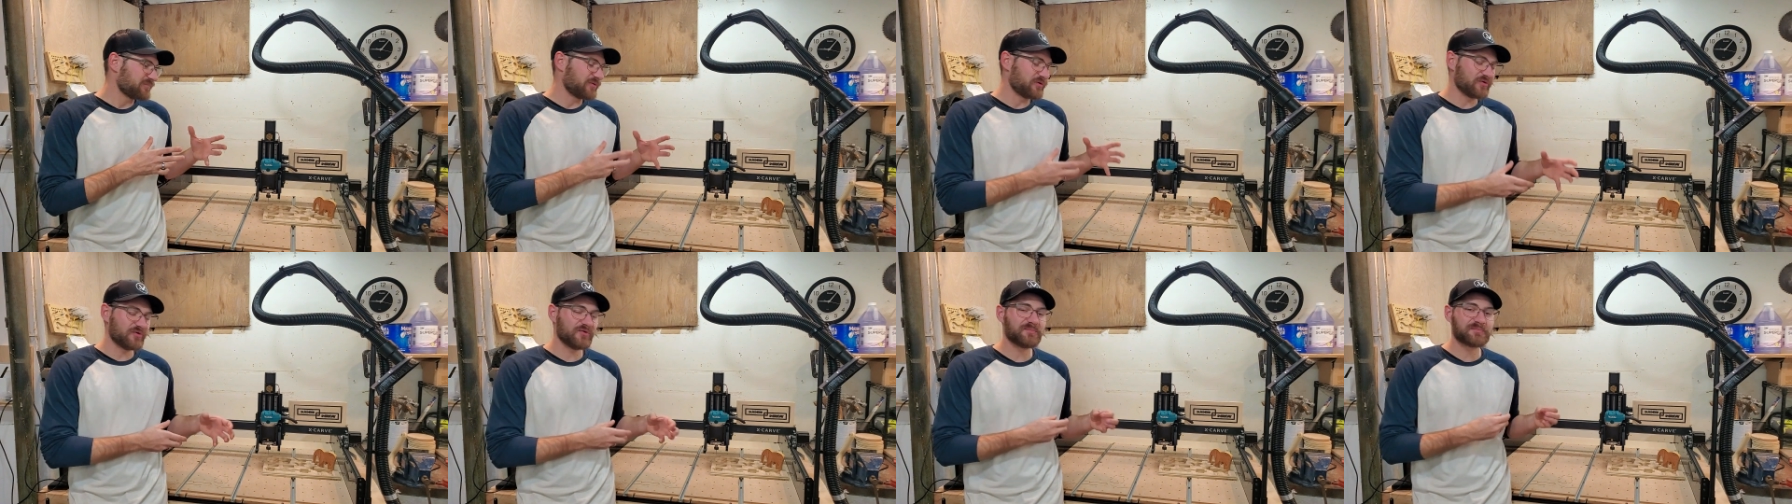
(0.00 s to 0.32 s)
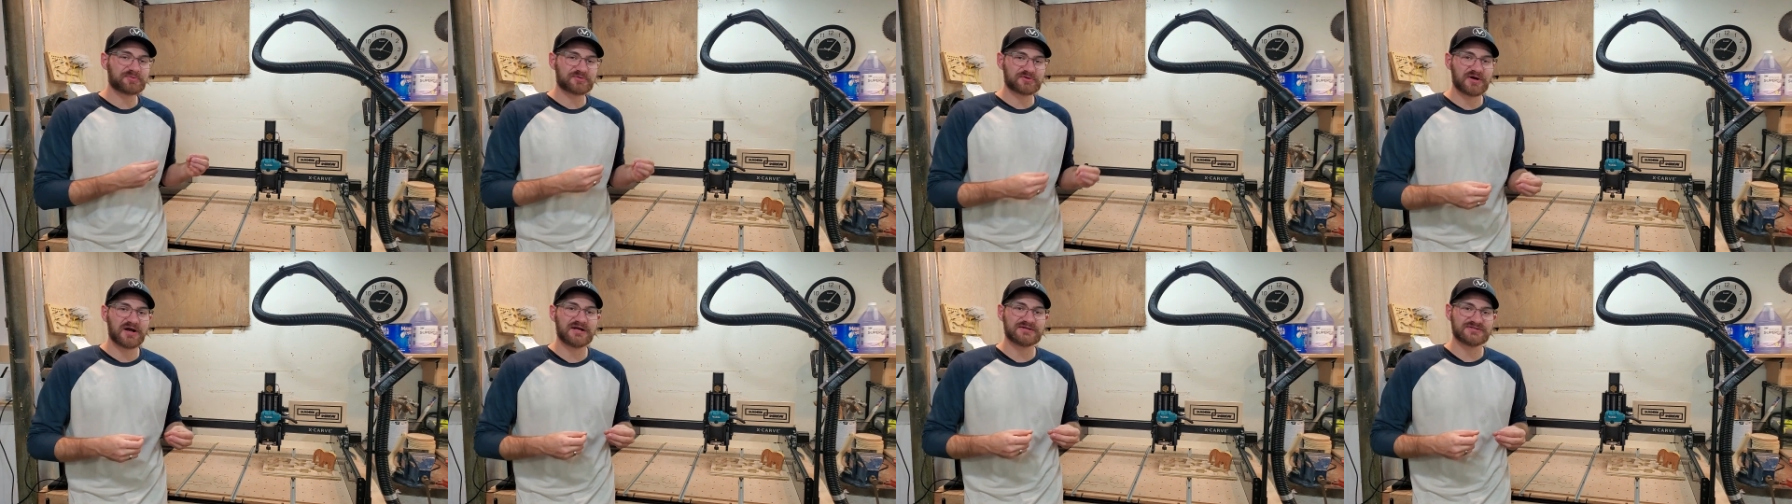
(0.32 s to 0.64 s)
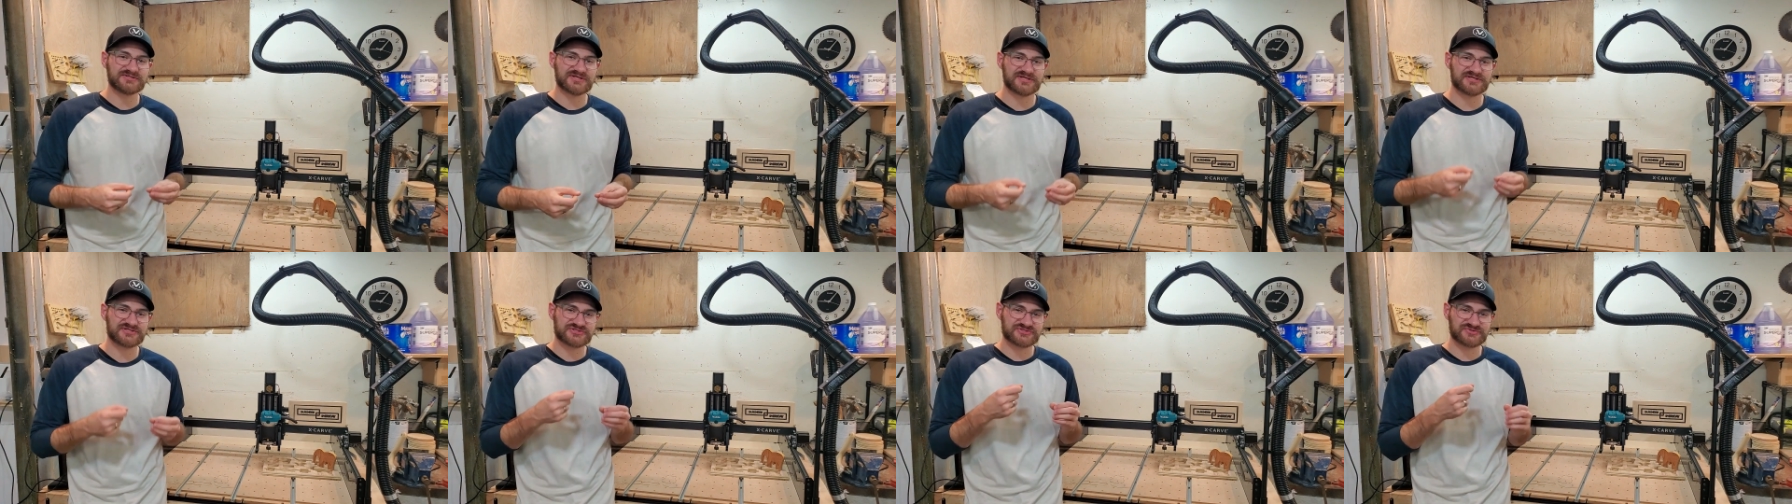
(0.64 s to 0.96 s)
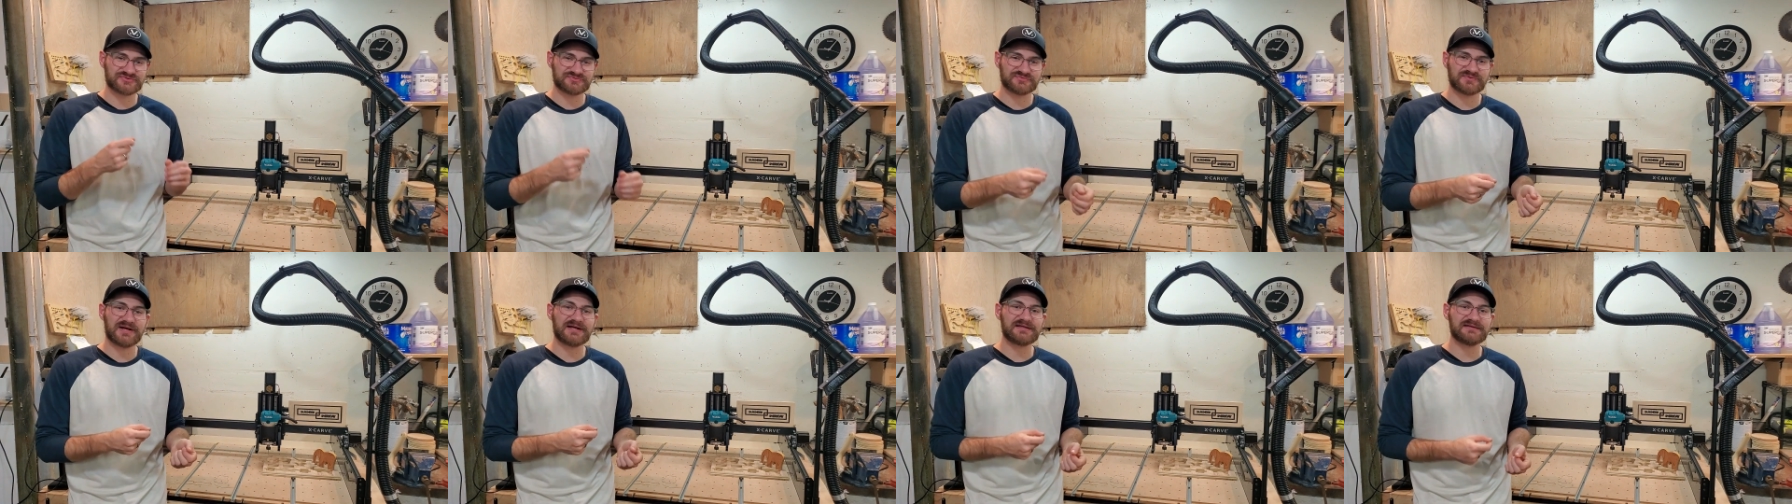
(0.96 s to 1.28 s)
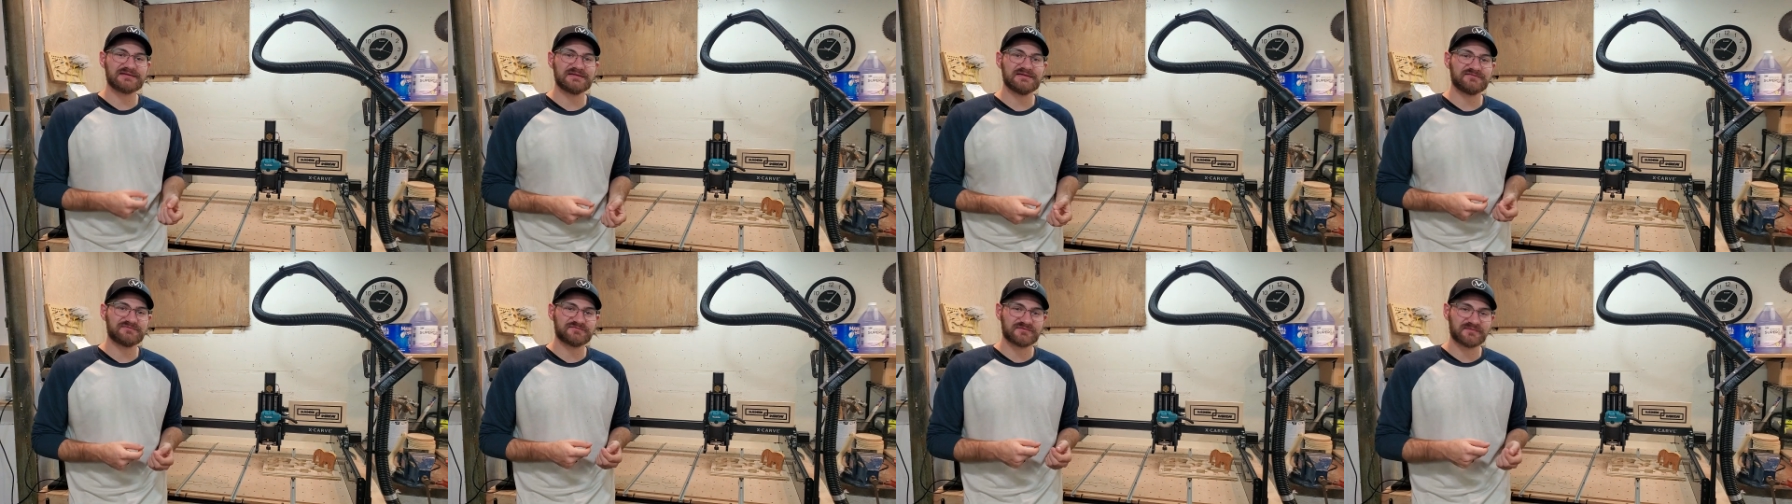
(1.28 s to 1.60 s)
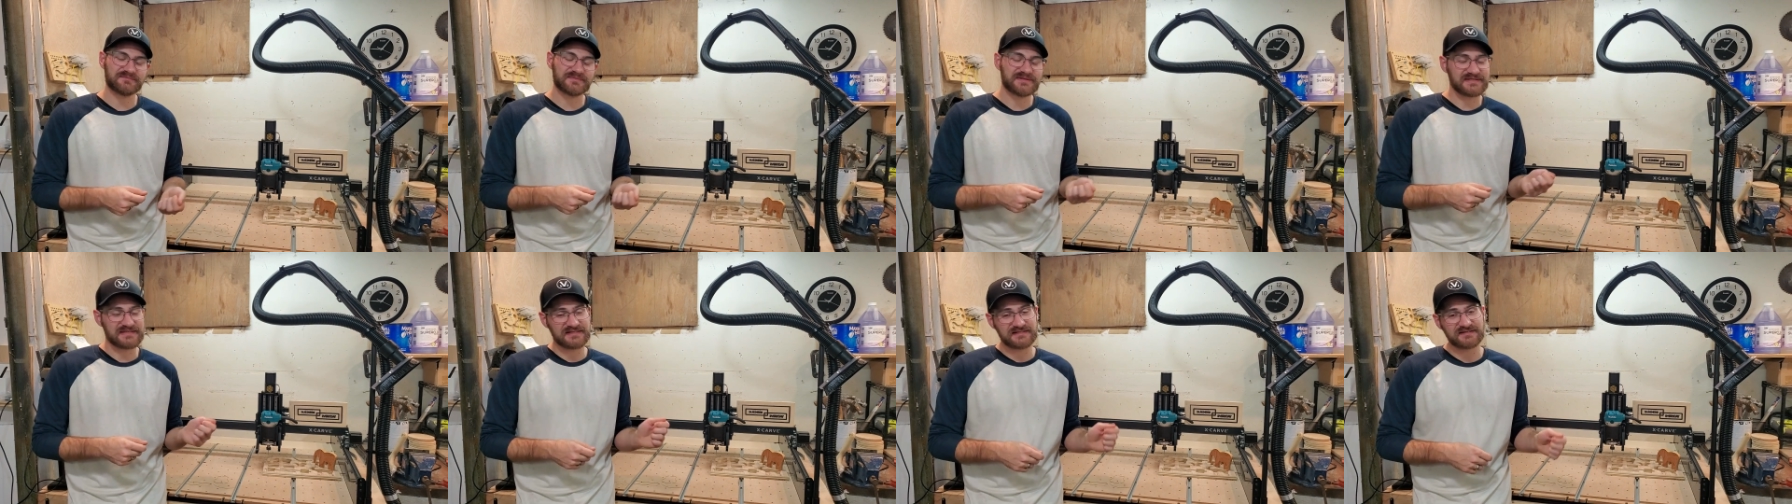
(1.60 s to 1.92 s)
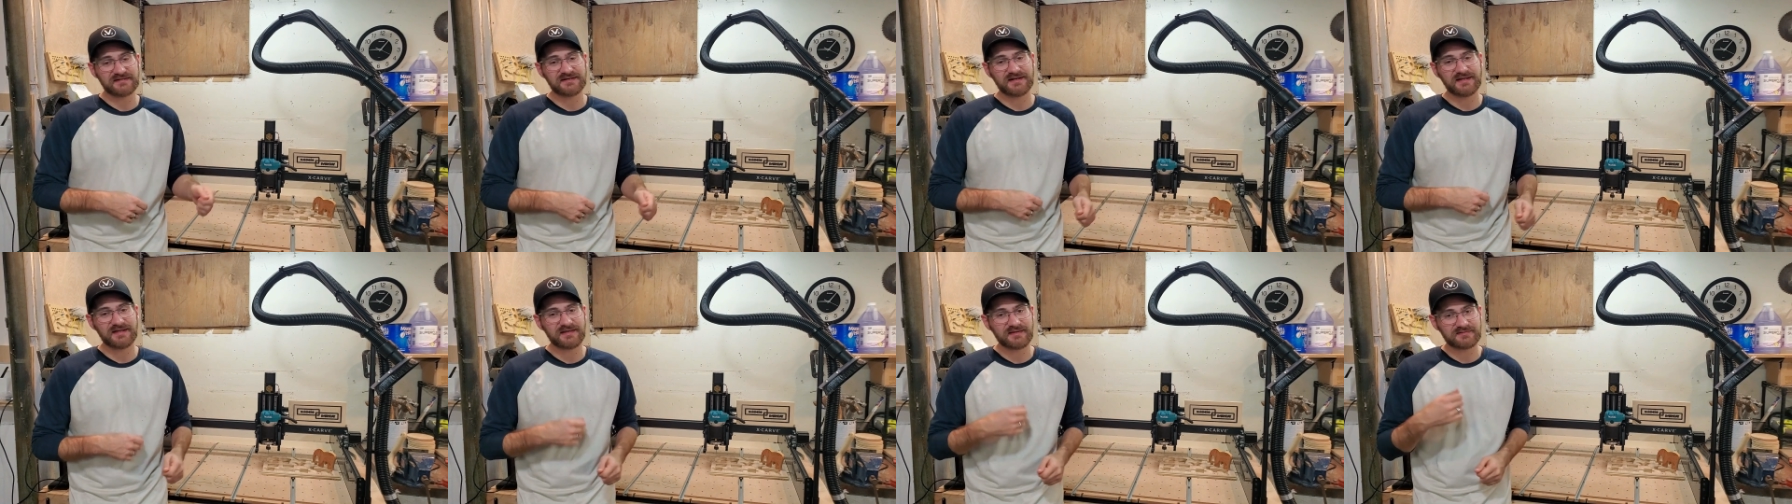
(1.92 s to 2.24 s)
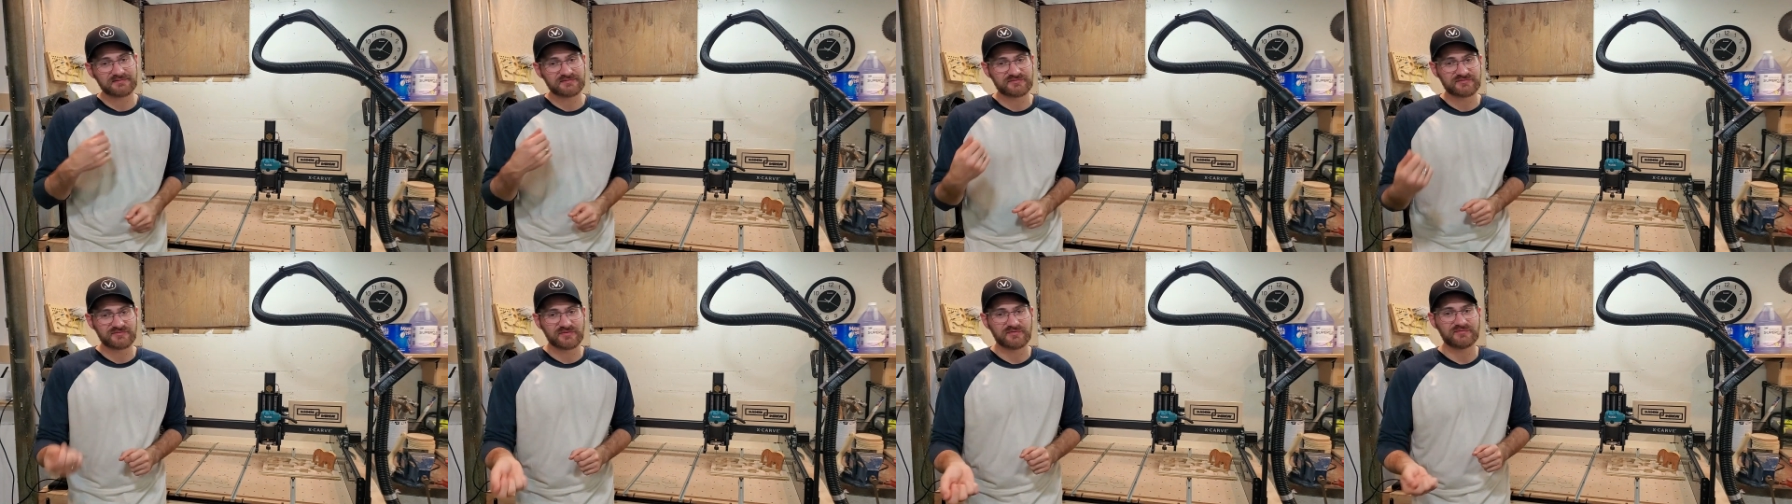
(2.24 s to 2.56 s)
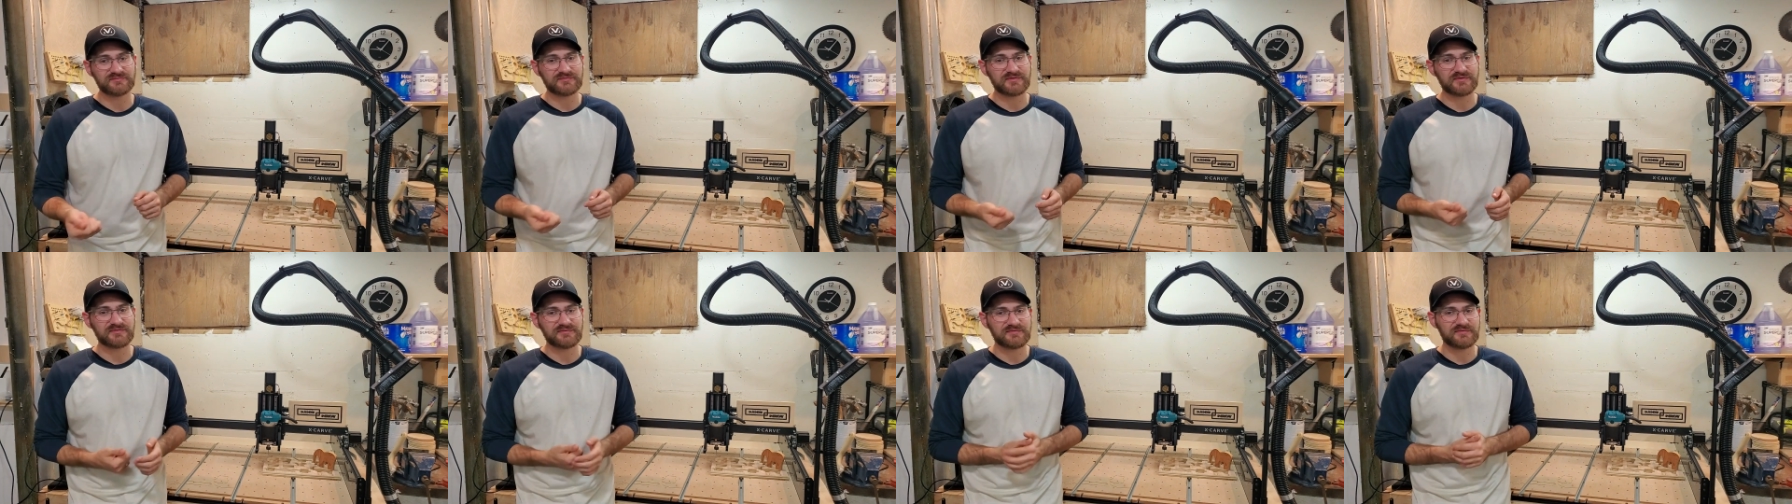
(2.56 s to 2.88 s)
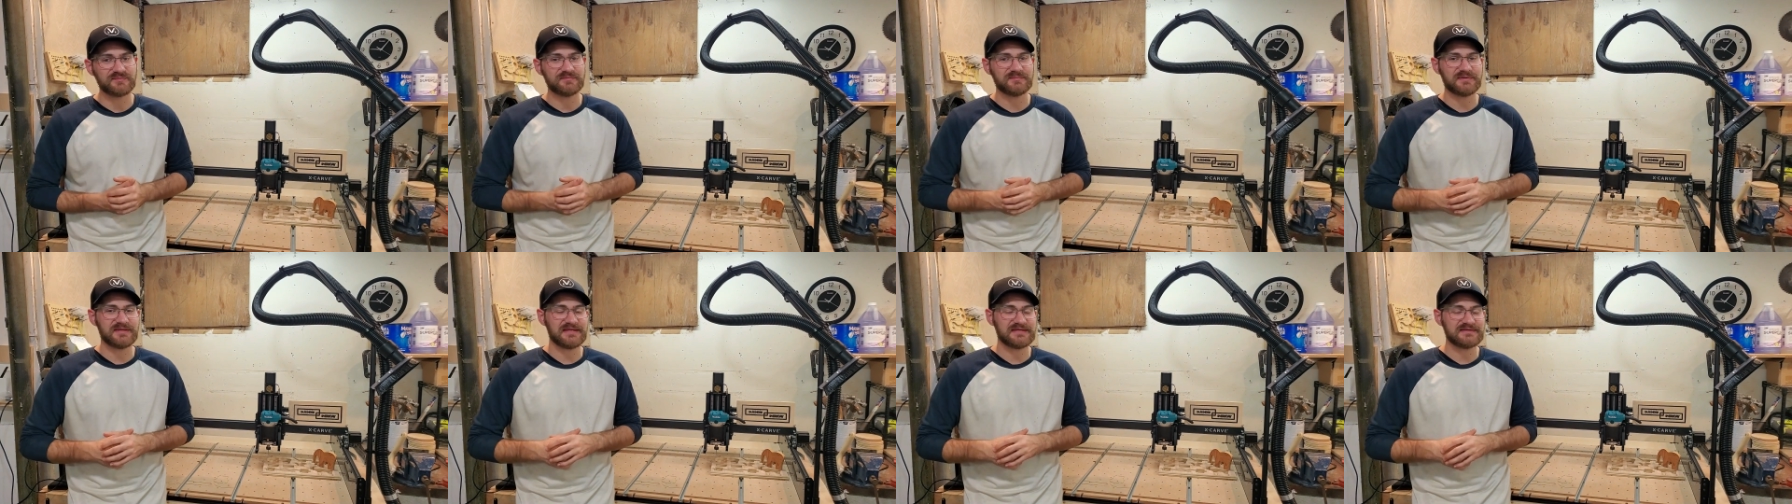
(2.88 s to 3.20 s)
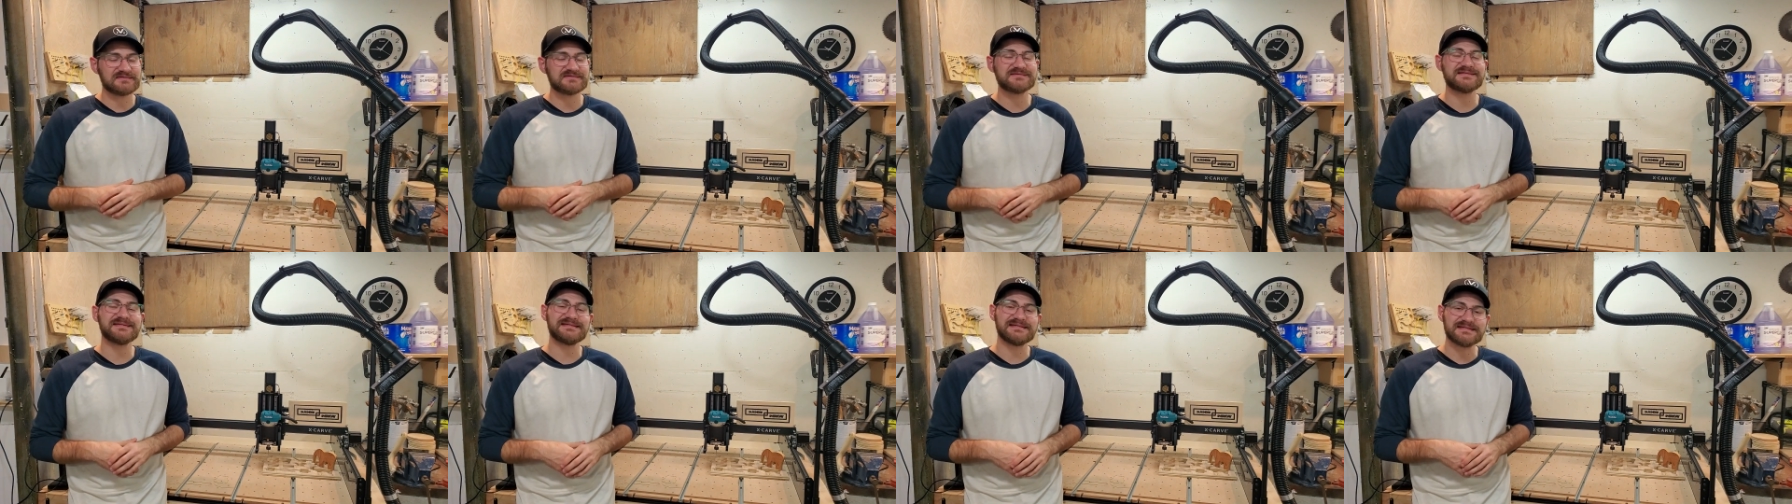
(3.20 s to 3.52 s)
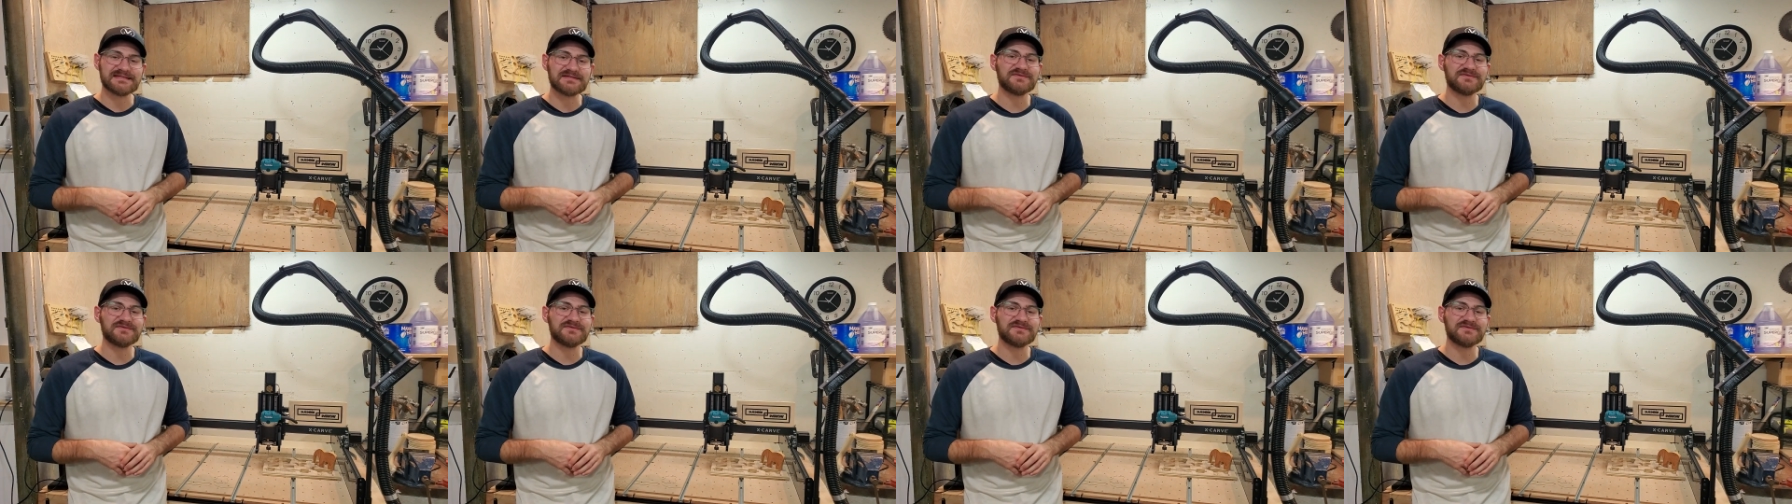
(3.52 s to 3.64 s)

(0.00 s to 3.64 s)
pull projects directly from the internet and download them into